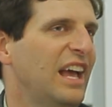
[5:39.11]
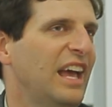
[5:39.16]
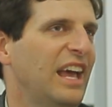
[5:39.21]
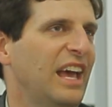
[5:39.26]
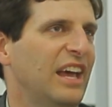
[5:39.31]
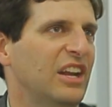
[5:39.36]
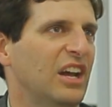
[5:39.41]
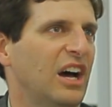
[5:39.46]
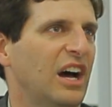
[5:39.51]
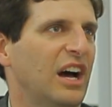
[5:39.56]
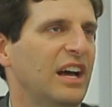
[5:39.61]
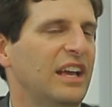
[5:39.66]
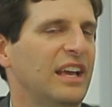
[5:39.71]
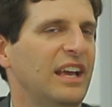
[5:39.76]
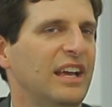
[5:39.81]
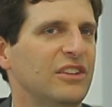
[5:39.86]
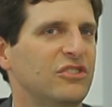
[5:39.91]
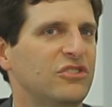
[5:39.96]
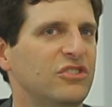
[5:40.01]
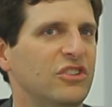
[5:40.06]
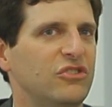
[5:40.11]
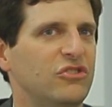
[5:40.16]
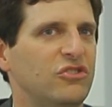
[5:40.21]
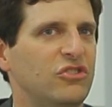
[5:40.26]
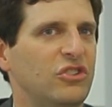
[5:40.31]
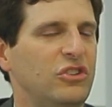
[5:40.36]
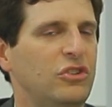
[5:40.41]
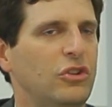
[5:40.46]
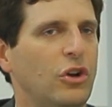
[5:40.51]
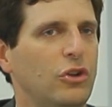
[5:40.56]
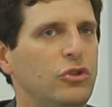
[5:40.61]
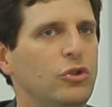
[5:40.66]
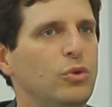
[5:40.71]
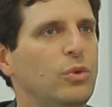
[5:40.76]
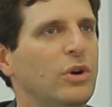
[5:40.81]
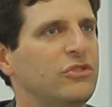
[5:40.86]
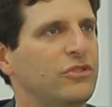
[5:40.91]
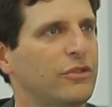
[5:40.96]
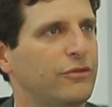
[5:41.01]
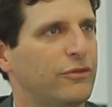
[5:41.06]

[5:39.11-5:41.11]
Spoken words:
and since you as